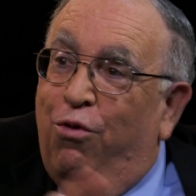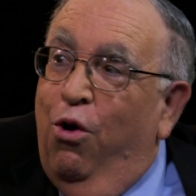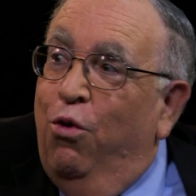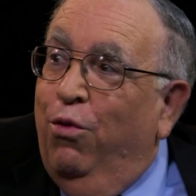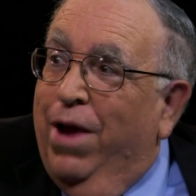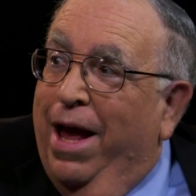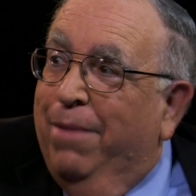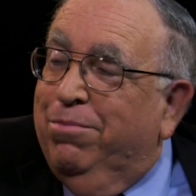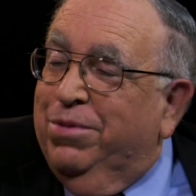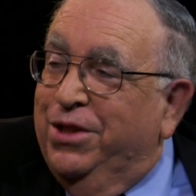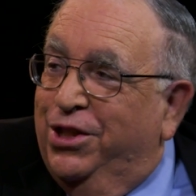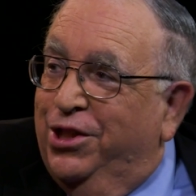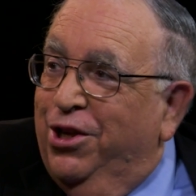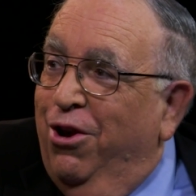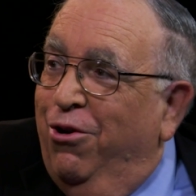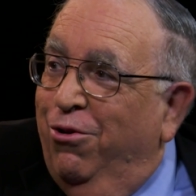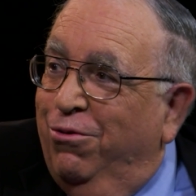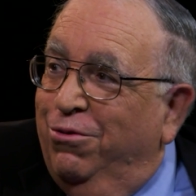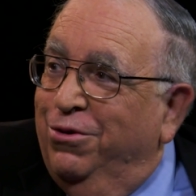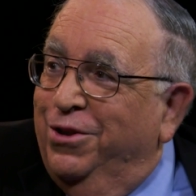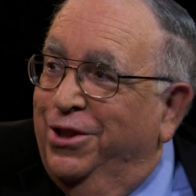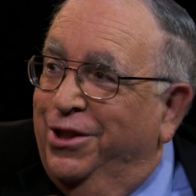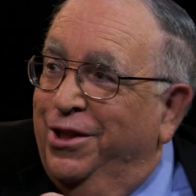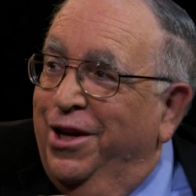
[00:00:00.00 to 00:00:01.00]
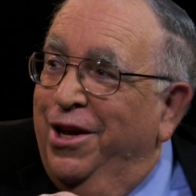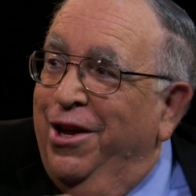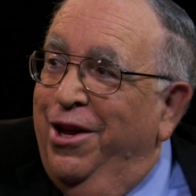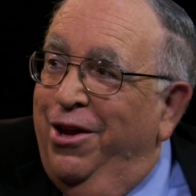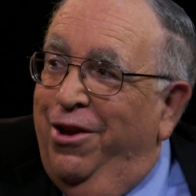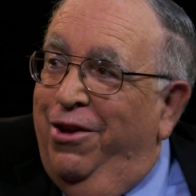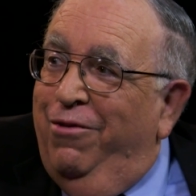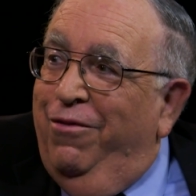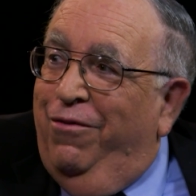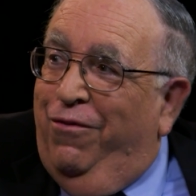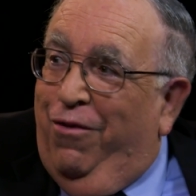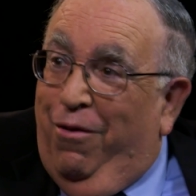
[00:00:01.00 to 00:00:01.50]
wrote episodes
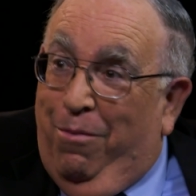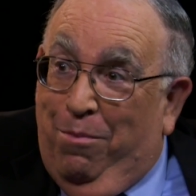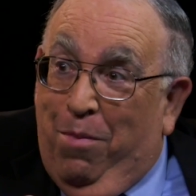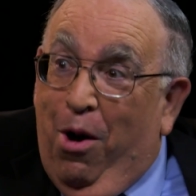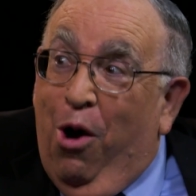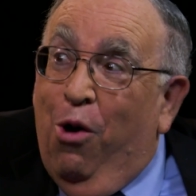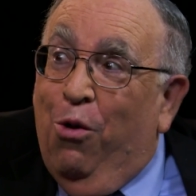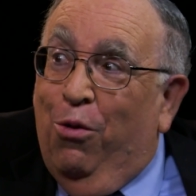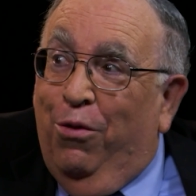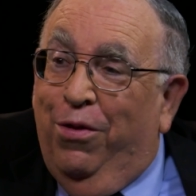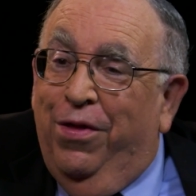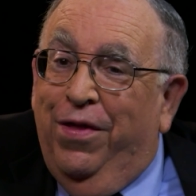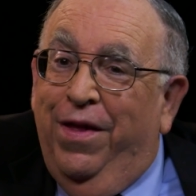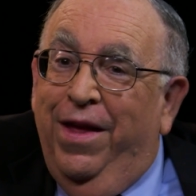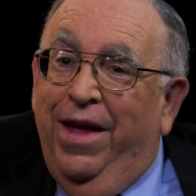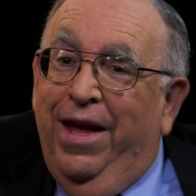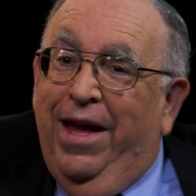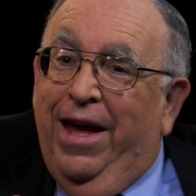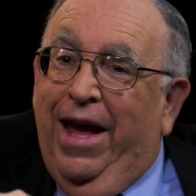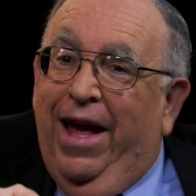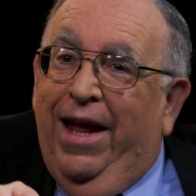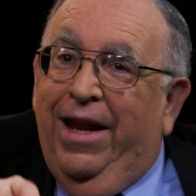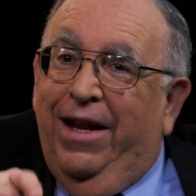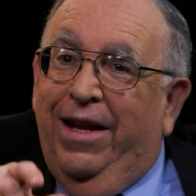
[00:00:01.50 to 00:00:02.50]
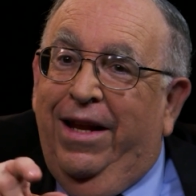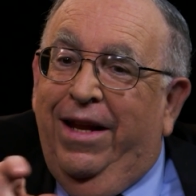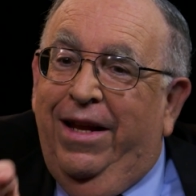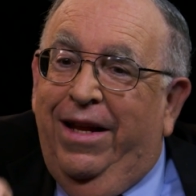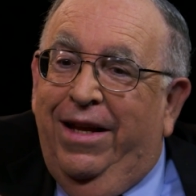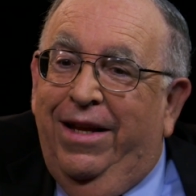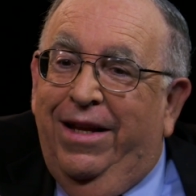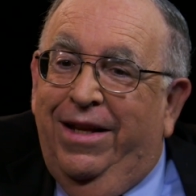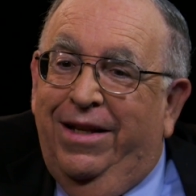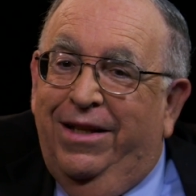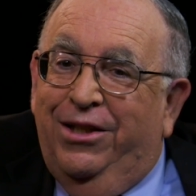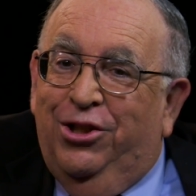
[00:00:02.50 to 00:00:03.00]
for both, and
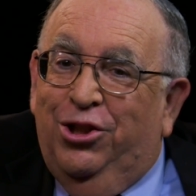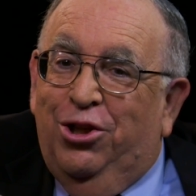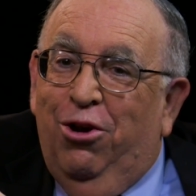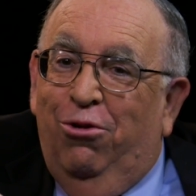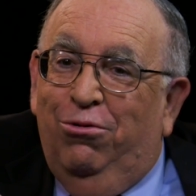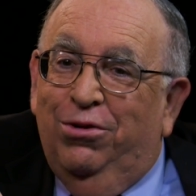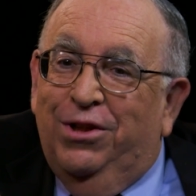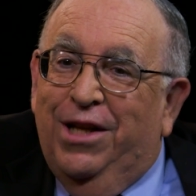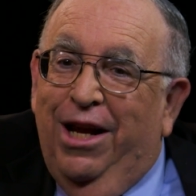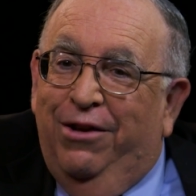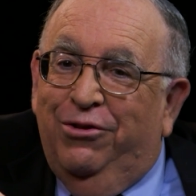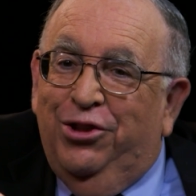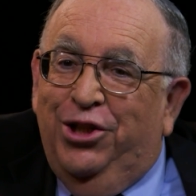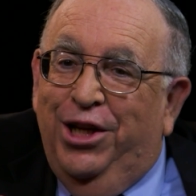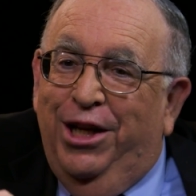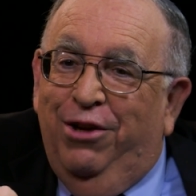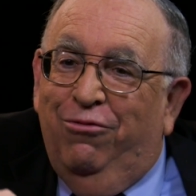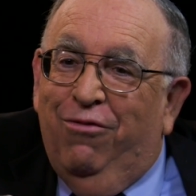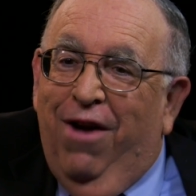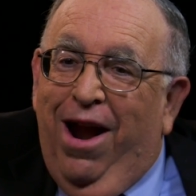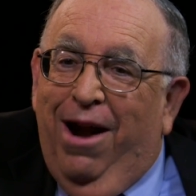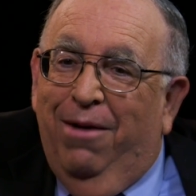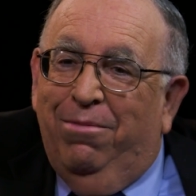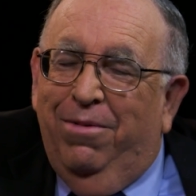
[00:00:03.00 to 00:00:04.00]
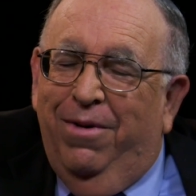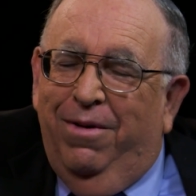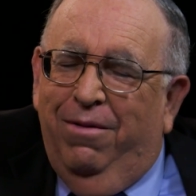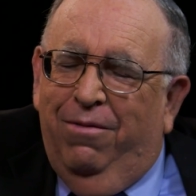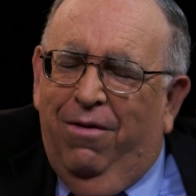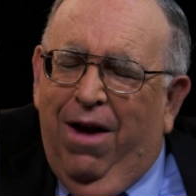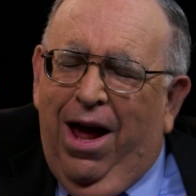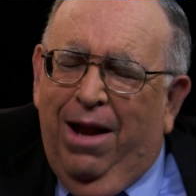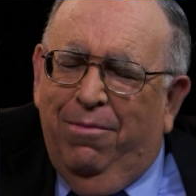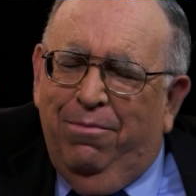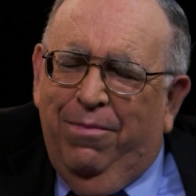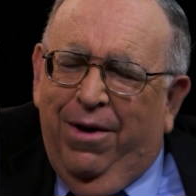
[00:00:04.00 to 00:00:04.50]
it shows how Gene
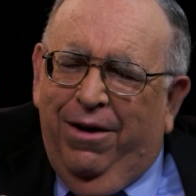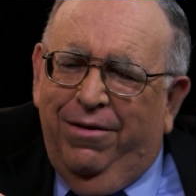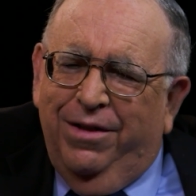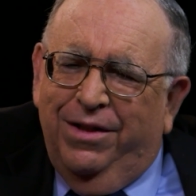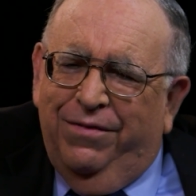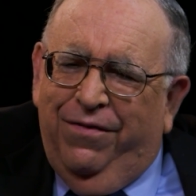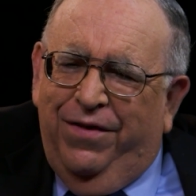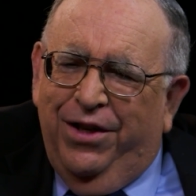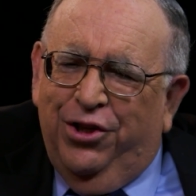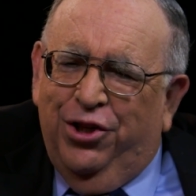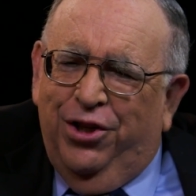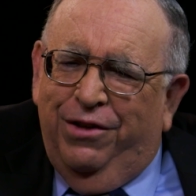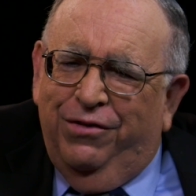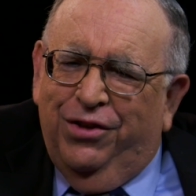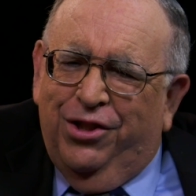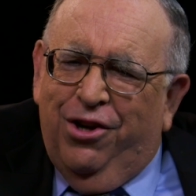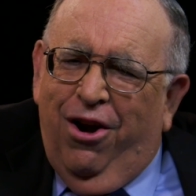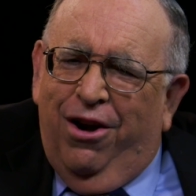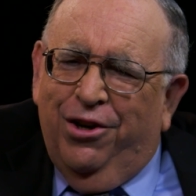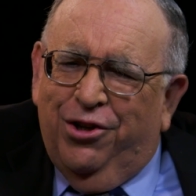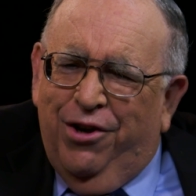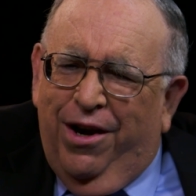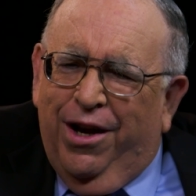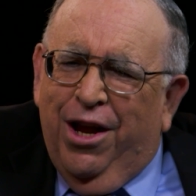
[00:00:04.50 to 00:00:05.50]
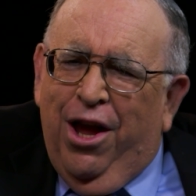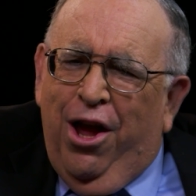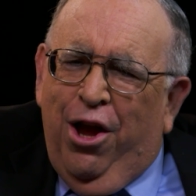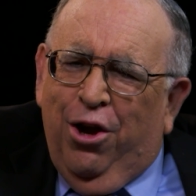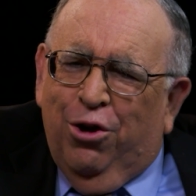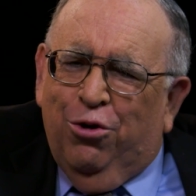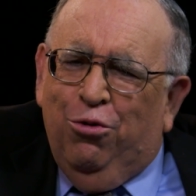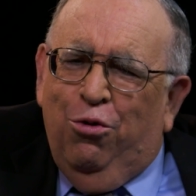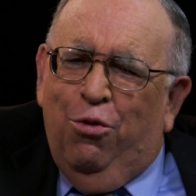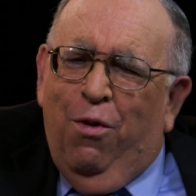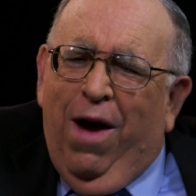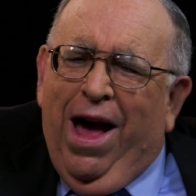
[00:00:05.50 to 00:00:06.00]
Roddenberry's vision of Star Trek
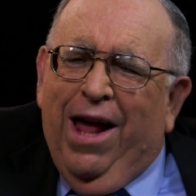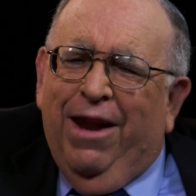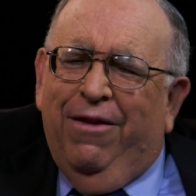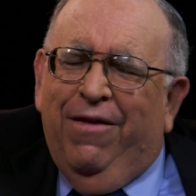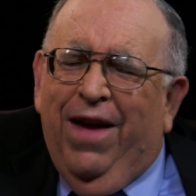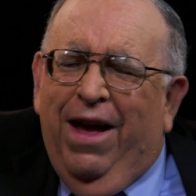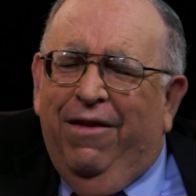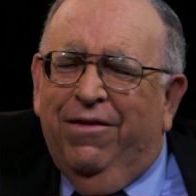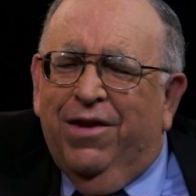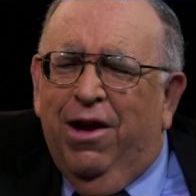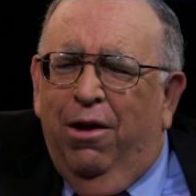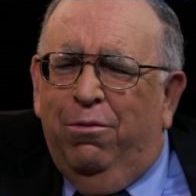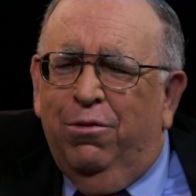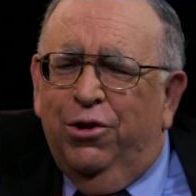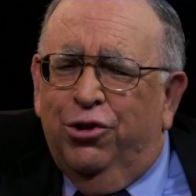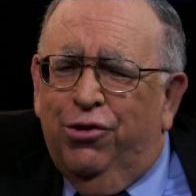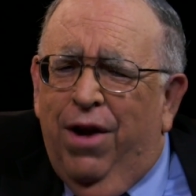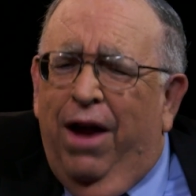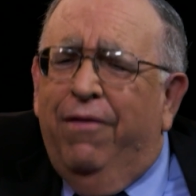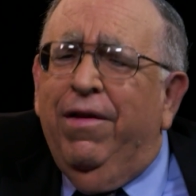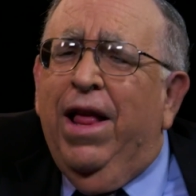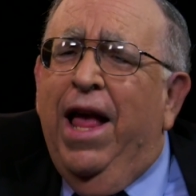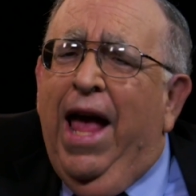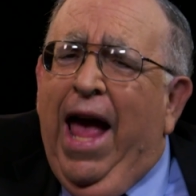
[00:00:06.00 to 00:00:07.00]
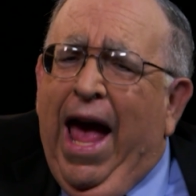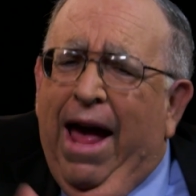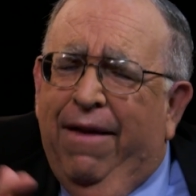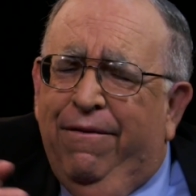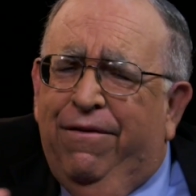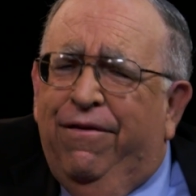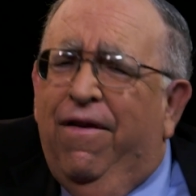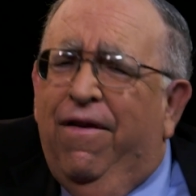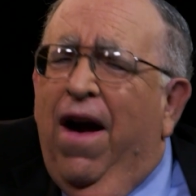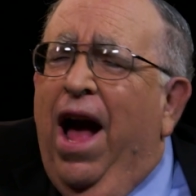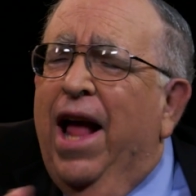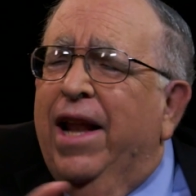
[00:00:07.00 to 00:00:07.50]
grew out of Have Gun Will Travel.
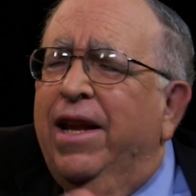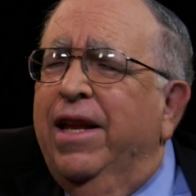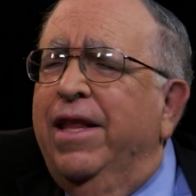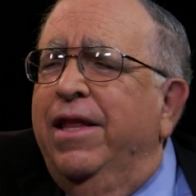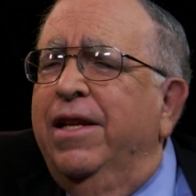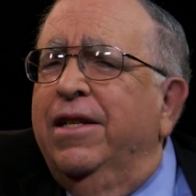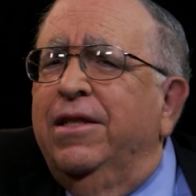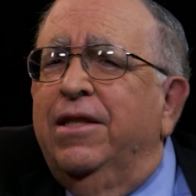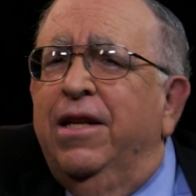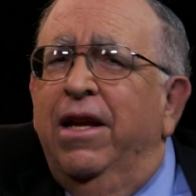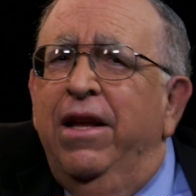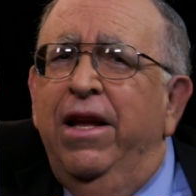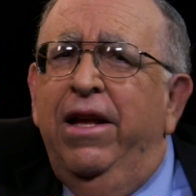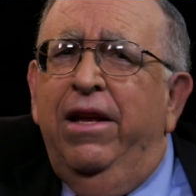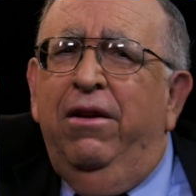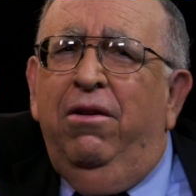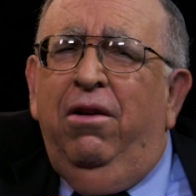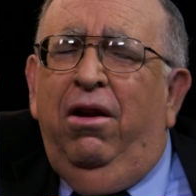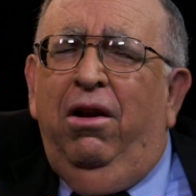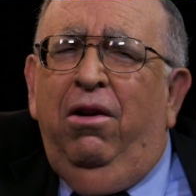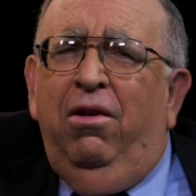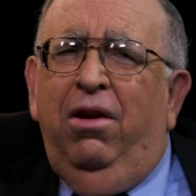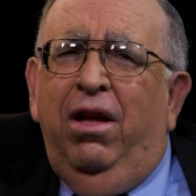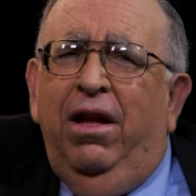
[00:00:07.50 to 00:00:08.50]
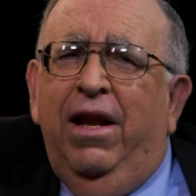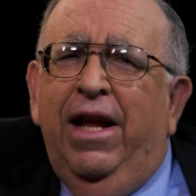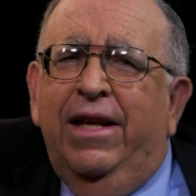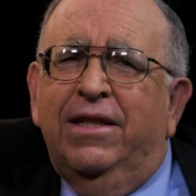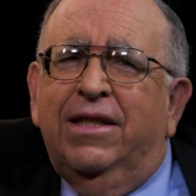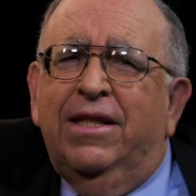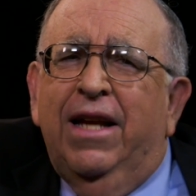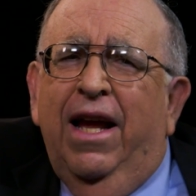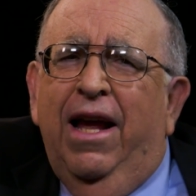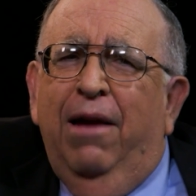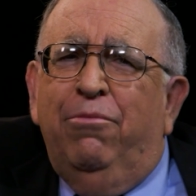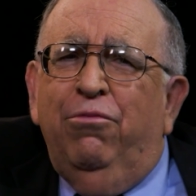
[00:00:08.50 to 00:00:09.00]
And finally, there's an
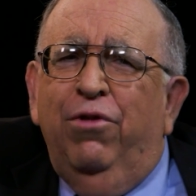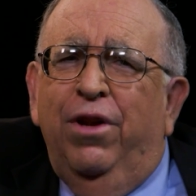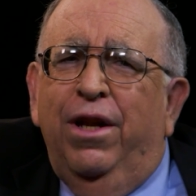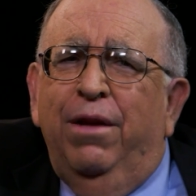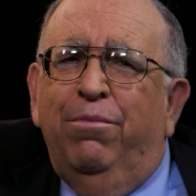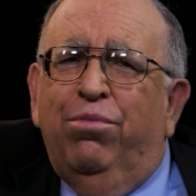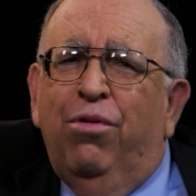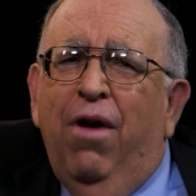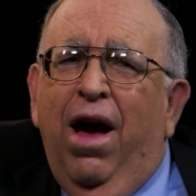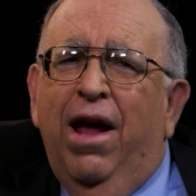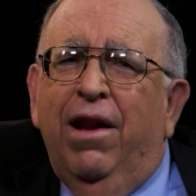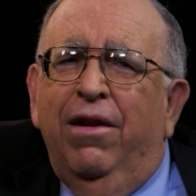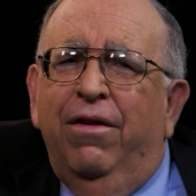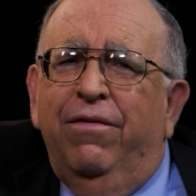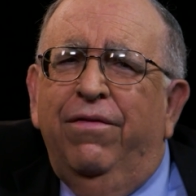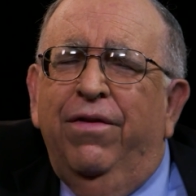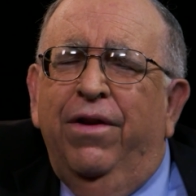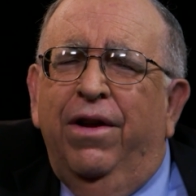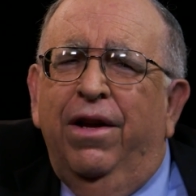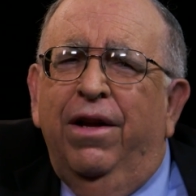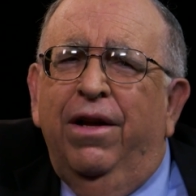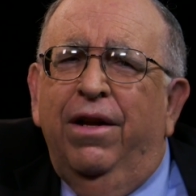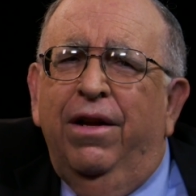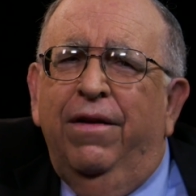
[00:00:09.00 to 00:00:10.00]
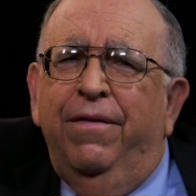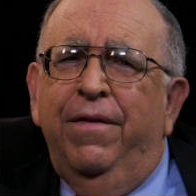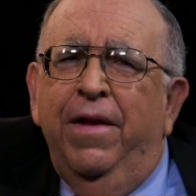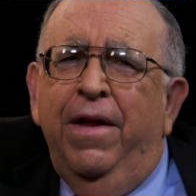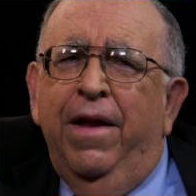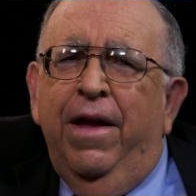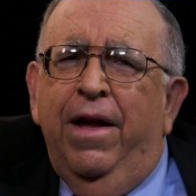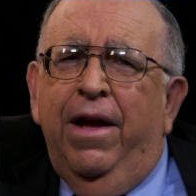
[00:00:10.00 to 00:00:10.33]
essay I'm really proud of,